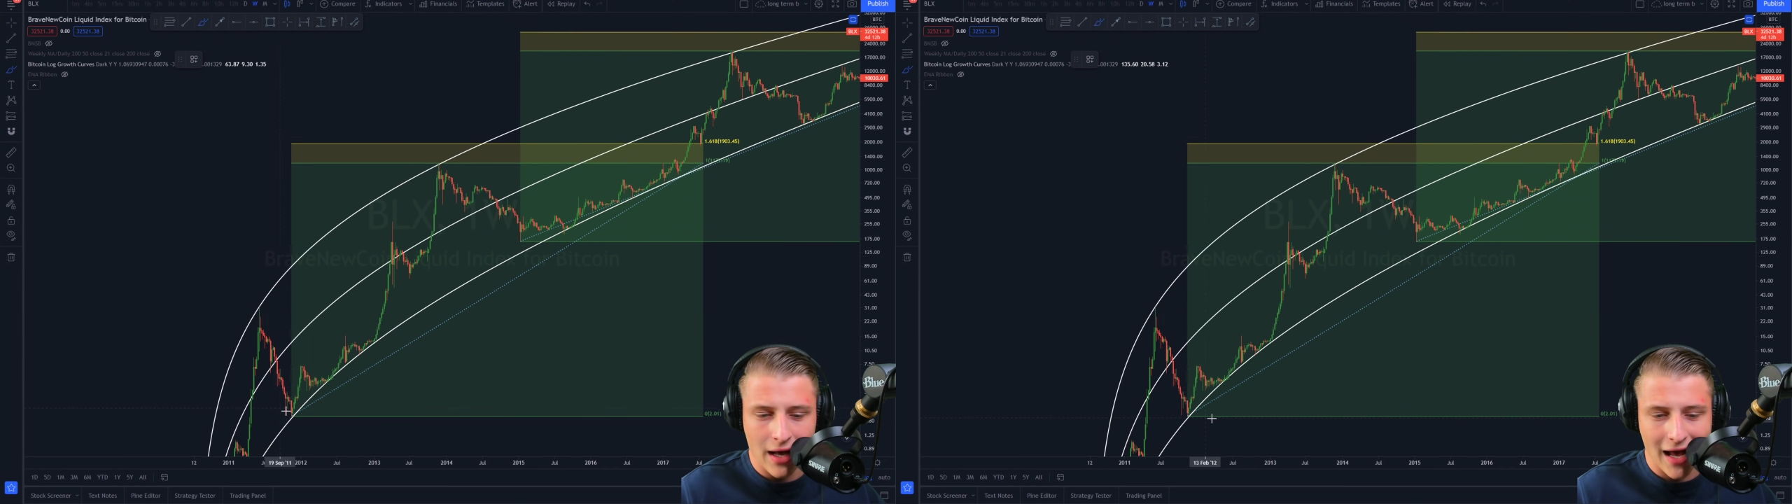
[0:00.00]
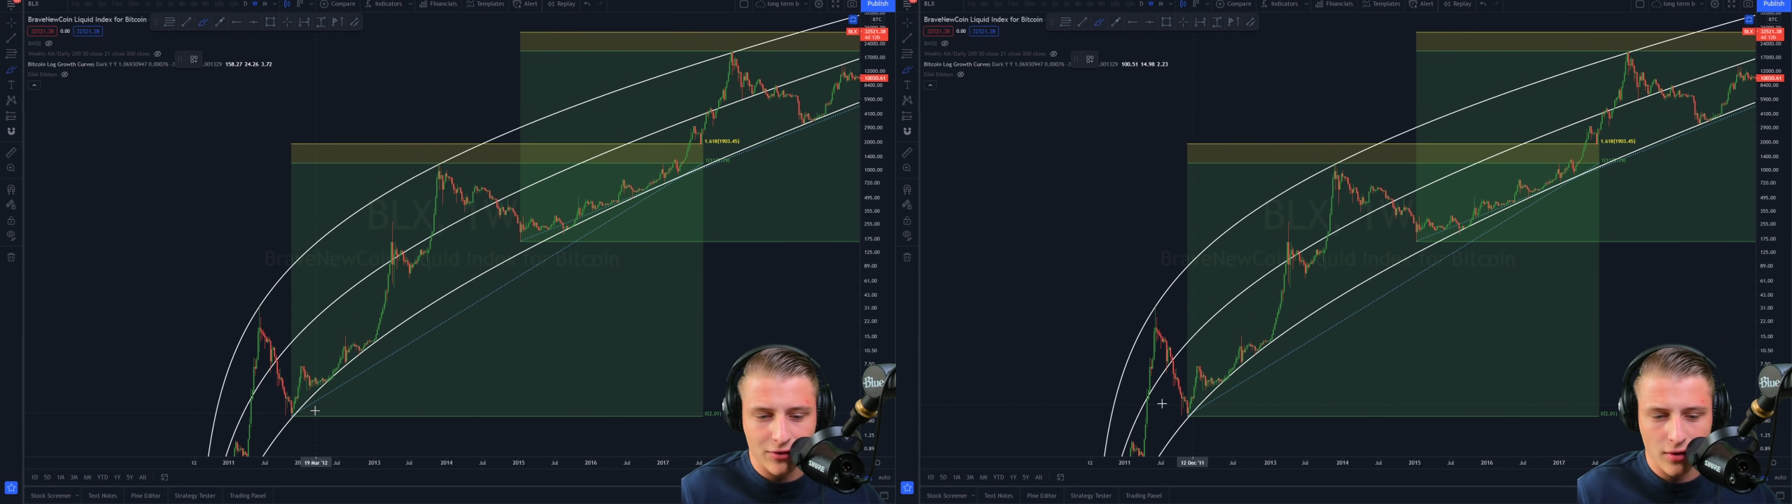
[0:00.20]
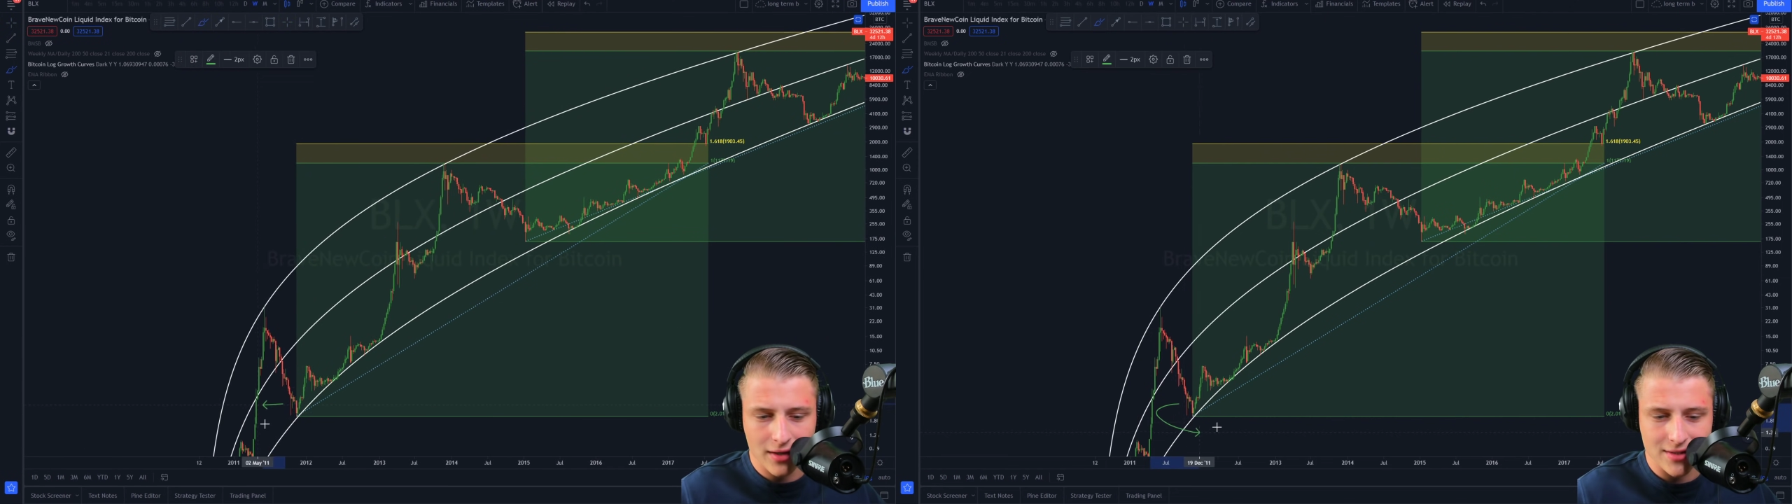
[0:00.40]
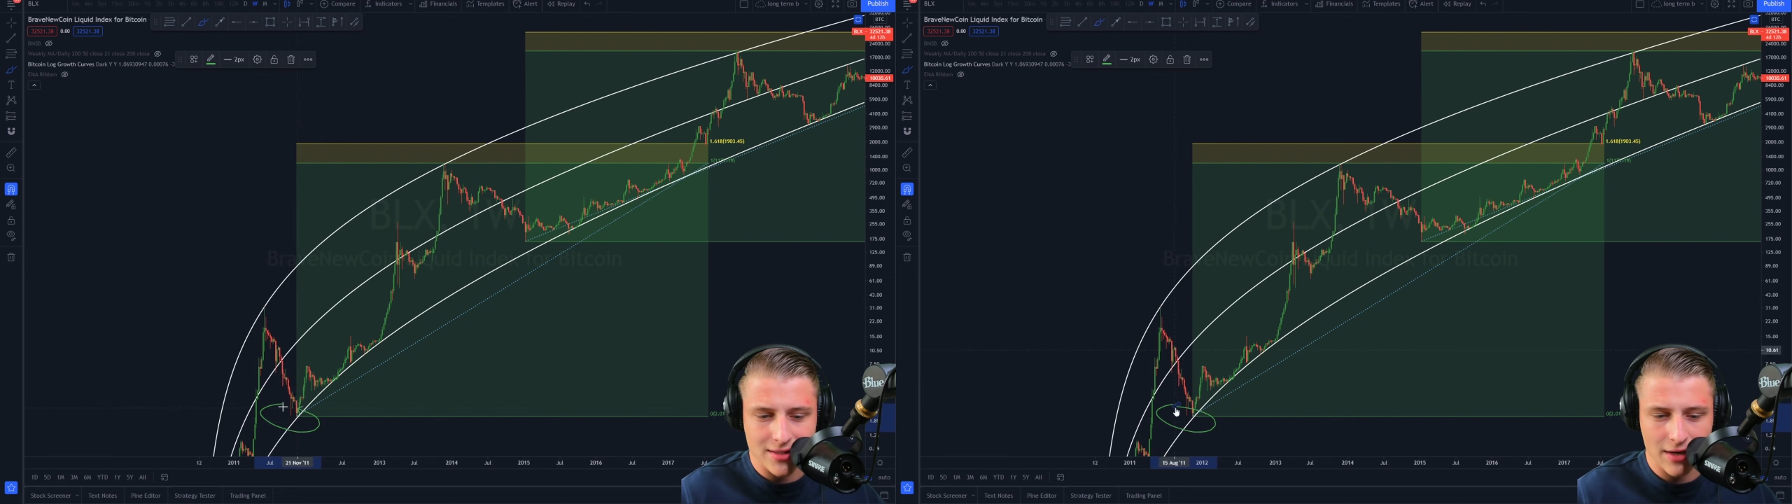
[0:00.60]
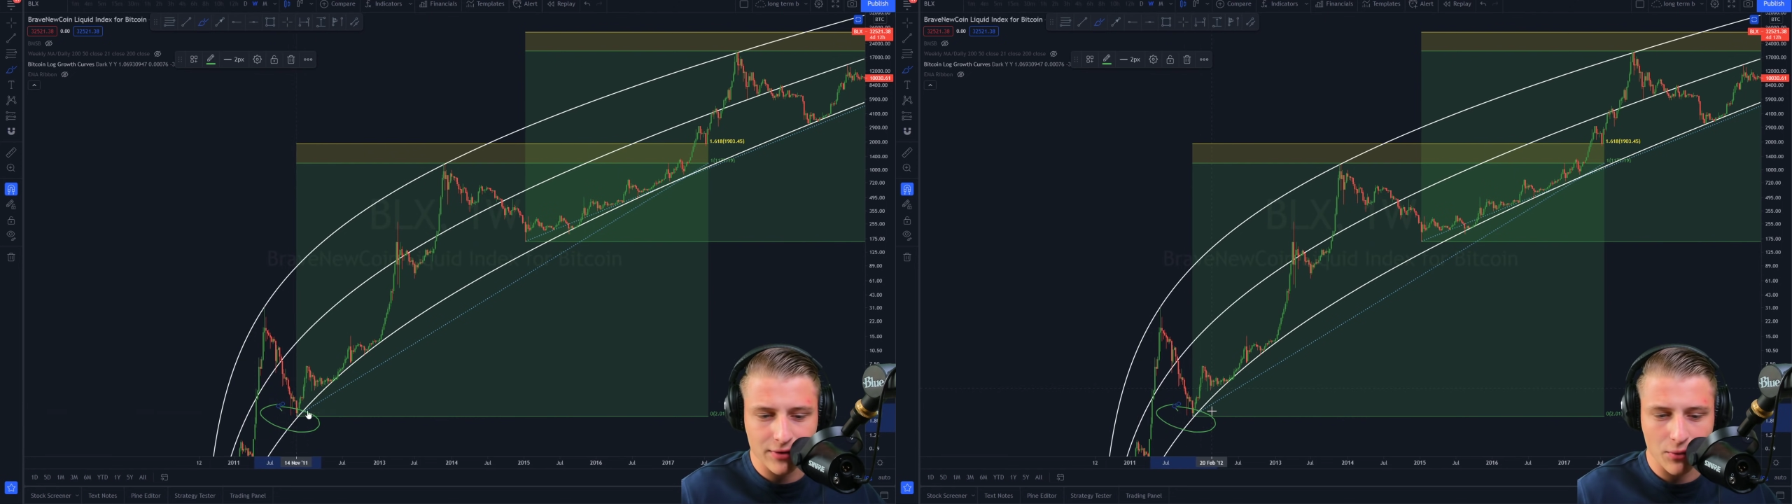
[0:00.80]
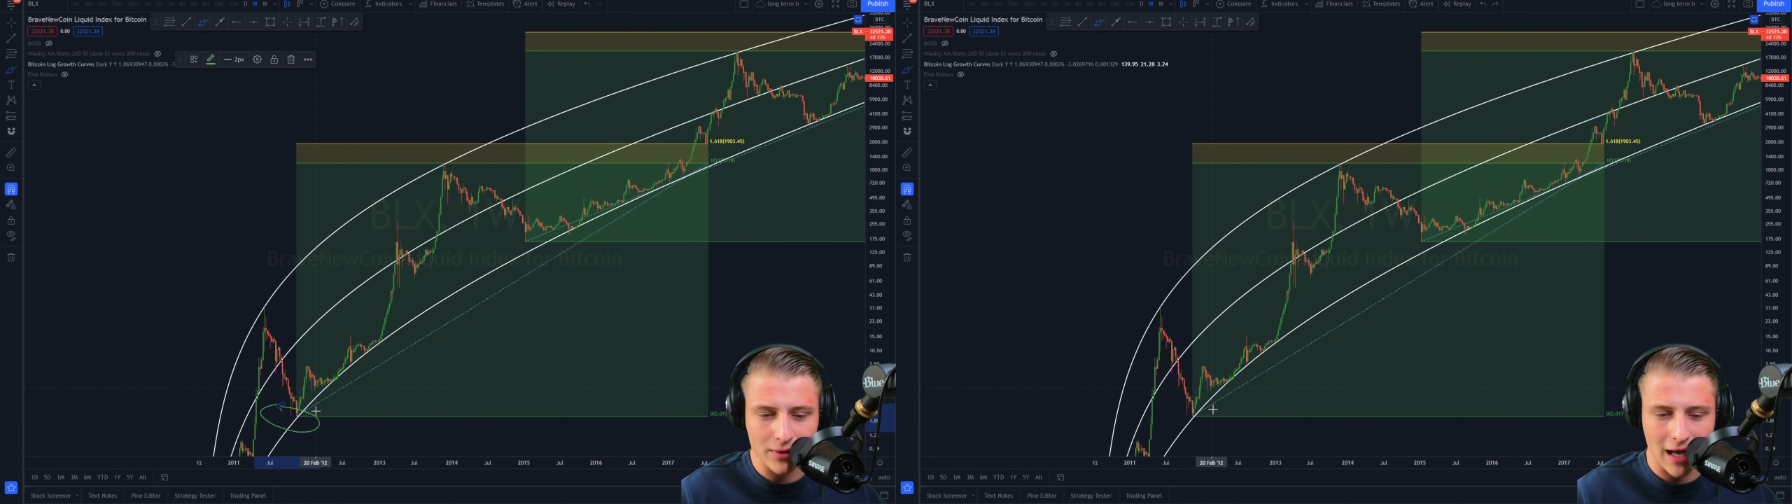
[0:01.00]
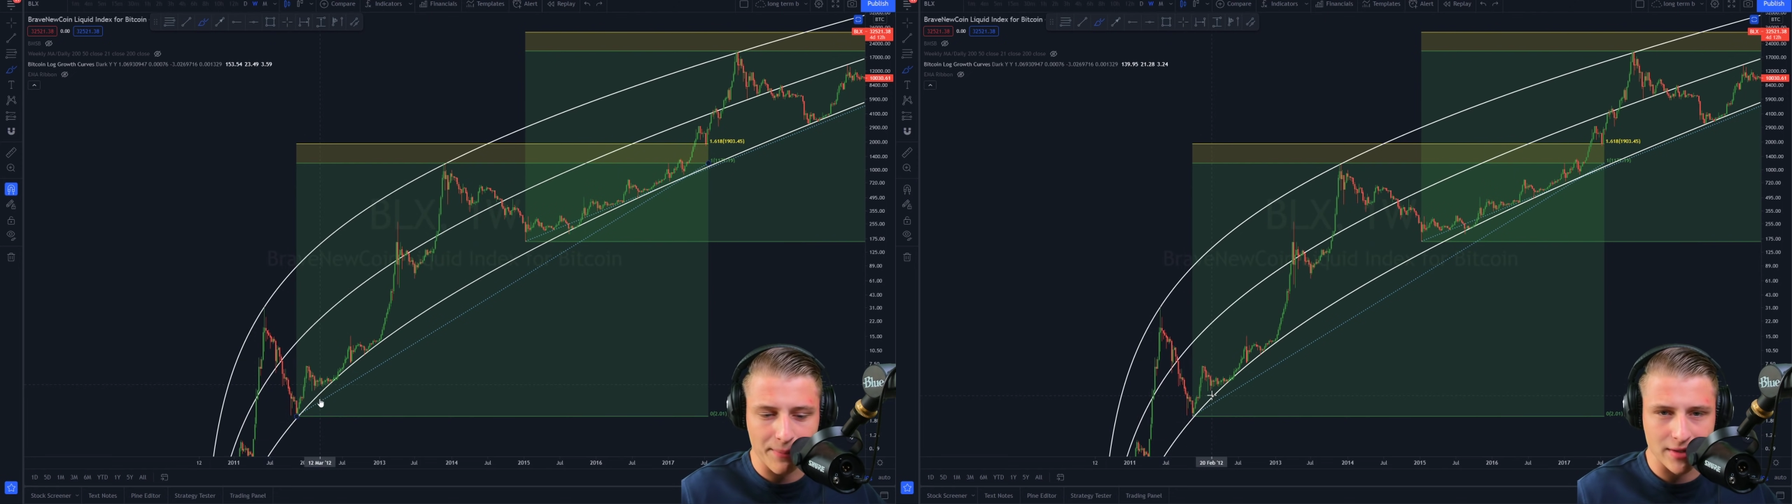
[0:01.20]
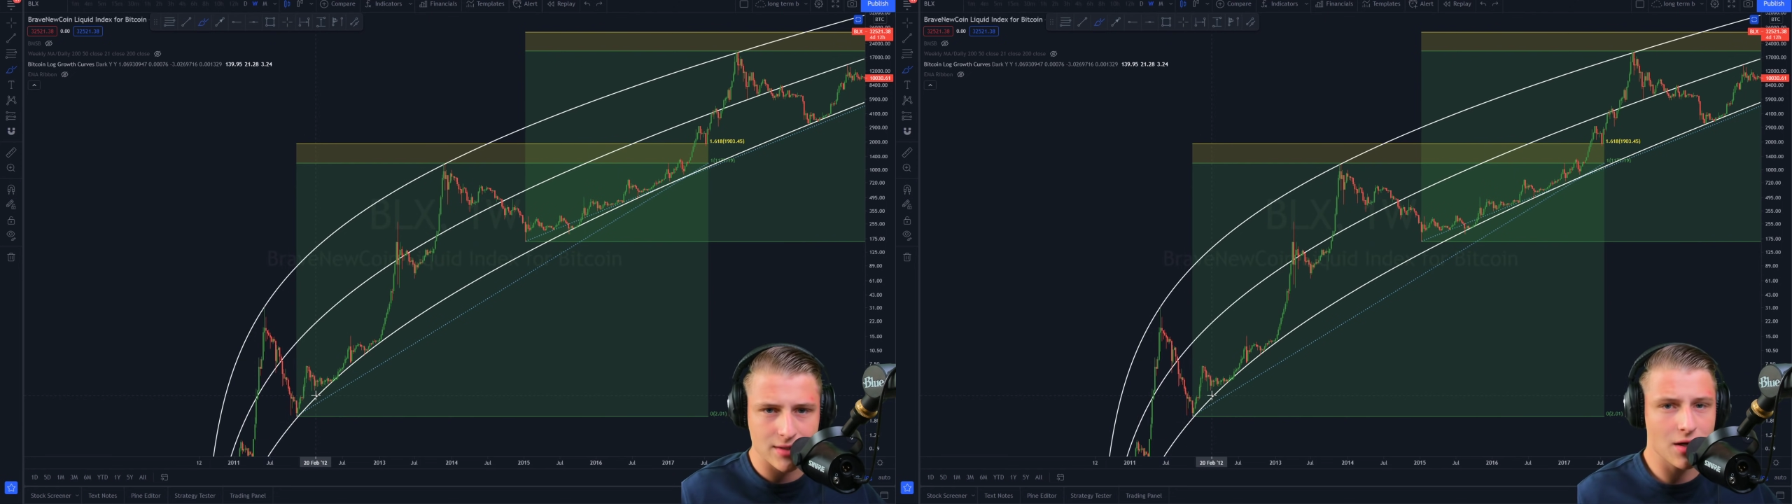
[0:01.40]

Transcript: and 2017 what happened.